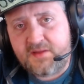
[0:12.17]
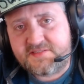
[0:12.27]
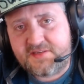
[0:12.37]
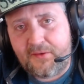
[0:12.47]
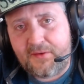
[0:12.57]

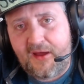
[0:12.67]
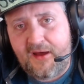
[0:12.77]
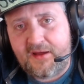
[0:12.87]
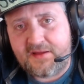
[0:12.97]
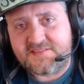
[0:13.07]
going
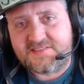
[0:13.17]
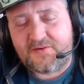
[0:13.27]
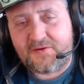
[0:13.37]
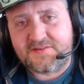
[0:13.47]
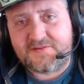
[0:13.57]
on,
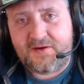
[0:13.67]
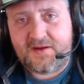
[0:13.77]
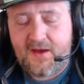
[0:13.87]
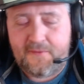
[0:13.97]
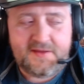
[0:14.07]
Squirrel Squad?
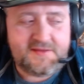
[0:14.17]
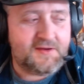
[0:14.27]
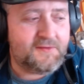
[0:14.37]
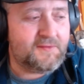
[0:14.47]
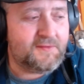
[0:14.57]
How we
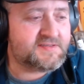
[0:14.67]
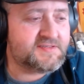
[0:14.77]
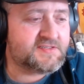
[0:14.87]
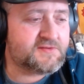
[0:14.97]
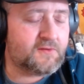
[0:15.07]
doing? It's a
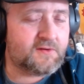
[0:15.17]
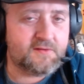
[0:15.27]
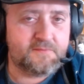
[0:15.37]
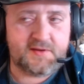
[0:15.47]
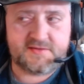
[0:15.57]
squirrel.
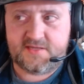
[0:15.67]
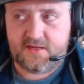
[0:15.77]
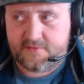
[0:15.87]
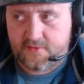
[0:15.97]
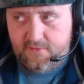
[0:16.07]
Busted
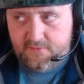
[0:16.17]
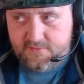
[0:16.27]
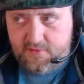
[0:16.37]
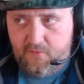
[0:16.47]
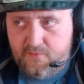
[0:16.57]
out the
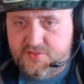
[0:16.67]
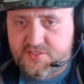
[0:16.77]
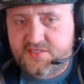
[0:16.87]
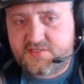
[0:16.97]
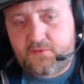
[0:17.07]
old the
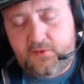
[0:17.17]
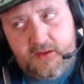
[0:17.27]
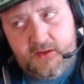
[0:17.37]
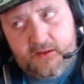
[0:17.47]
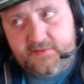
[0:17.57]
OG squirrel
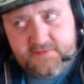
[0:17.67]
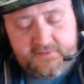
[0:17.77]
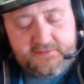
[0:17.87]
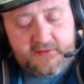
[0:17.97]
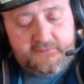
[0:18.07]
How The
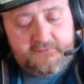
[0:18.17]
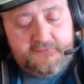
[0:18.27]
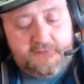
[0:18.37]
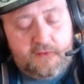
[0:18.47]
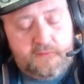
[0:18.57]
stuff's like
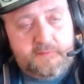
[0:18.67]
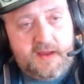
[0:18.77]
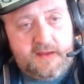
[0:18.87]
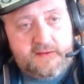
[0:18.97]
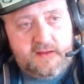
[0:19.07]
floating
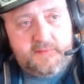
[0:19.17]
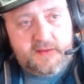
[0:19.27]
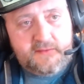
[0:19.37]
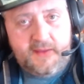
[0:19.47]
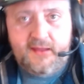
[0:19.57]
back on me,
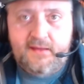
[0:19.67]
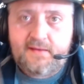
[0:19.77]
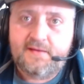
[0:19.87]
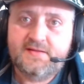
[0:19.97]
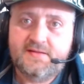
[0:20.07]
man.
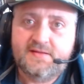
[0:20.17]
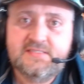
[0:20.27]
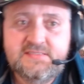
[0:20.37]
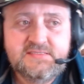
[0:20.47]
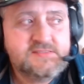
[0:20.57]

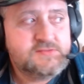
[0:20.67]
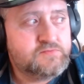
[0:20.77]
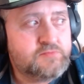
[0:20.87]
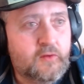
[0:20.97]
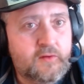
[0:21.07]

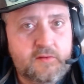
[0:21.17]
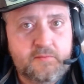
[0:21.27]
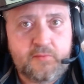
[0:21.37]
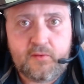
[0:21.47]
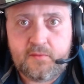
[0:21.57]
Boy, oh
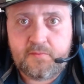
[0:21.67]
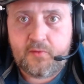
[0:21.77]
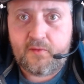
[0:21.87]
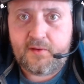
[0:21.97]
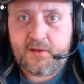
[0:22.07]
boy, oh
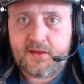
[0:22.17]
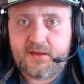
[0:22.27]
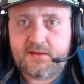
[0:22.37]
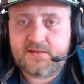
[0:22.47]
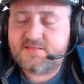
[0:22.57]
boy.
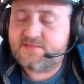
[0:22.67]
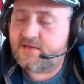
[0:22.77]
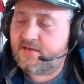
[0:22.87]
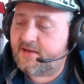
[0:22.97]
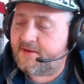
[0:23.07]
It's,
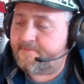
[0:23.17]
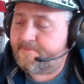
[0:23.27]
uh,